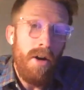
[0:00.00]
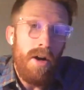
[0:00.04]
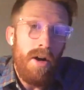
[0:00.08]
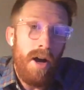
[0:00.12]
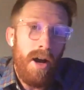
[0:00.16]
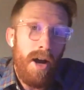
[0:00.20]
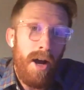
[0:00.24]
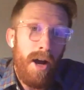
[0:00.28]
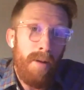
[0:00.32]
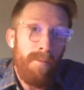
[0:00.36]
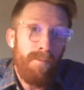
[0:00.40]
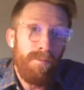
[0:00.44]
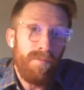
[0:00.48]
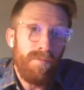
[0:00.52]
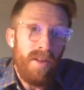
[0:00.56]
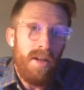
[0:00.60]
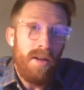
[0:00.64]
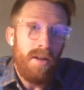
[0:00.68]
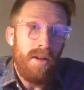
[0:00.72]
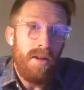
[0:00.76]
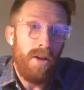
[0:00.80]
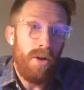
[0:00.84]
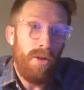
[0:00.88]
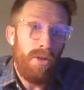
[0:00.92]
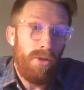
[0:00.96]

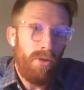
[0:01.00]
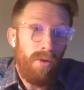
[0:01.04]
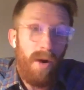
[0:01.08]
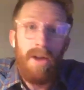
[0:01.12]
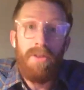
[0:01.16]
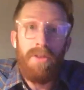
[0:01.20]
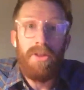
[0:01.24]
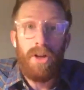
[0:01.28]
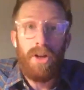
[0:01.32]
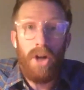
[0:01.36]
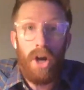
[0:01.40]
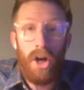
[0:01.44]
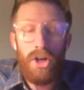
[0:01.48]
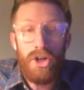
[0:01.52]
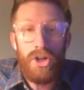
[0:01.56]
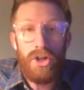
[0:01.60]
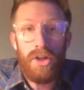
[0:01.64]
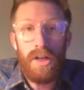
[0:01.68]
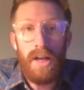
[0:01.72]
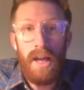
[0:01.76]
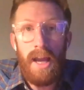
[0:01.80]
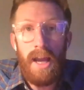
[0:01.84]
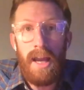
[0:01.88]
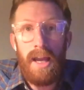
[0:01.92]
throughout the country.